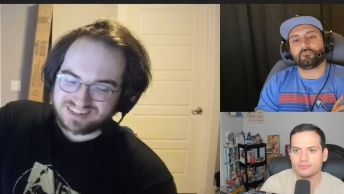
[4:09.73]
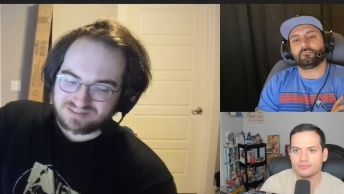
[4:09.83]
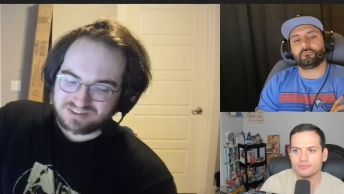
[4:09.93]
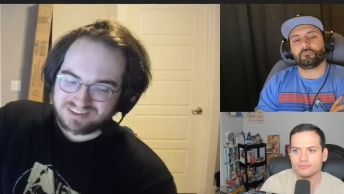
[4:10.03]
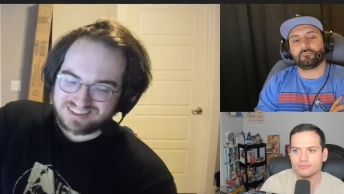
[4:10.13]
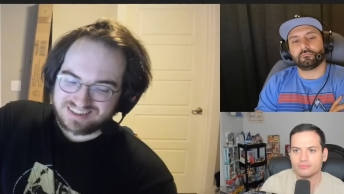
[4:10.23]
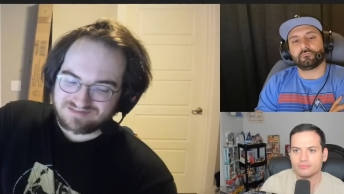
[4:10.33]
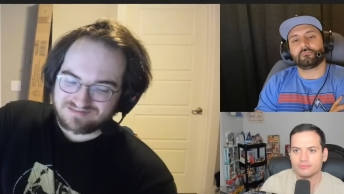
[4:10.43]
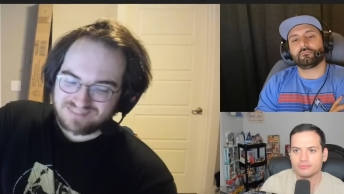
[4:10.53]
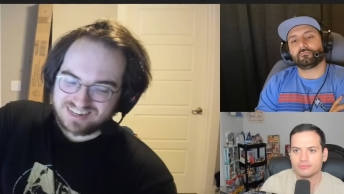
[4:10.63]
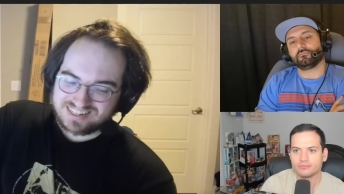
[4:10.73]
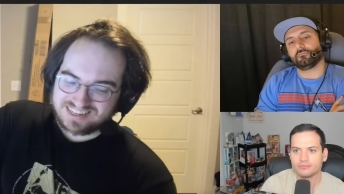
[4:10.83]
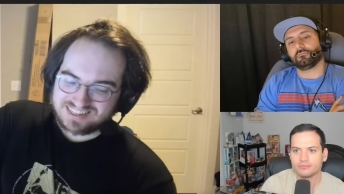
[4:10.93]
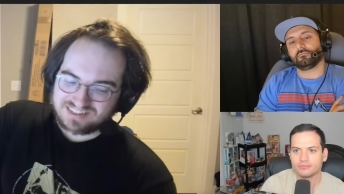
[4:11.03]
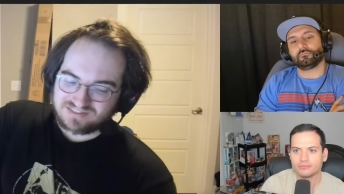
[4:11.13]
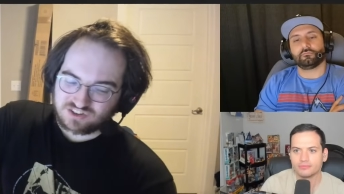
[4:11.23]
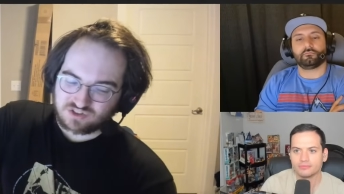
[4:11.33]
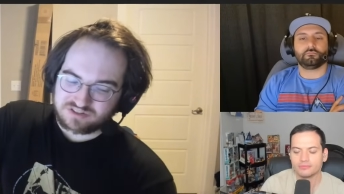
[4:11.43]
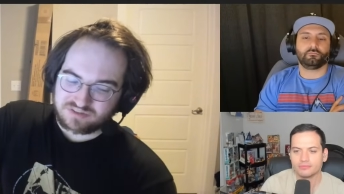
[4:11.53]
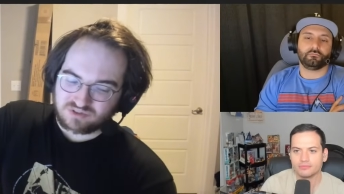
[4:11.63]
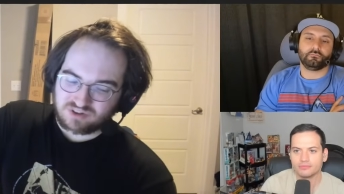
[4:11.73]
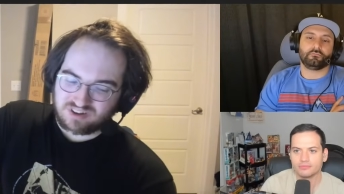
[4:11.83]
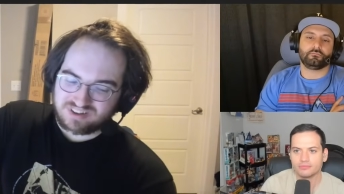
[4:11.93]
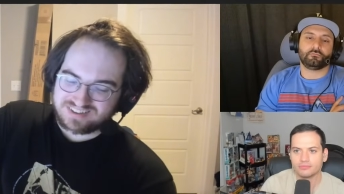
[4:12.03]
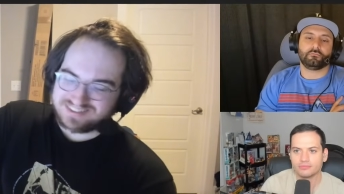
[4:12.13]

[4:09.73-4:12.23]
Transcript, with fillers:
Speaker 1: was like really like I guess like dysfunctional overall.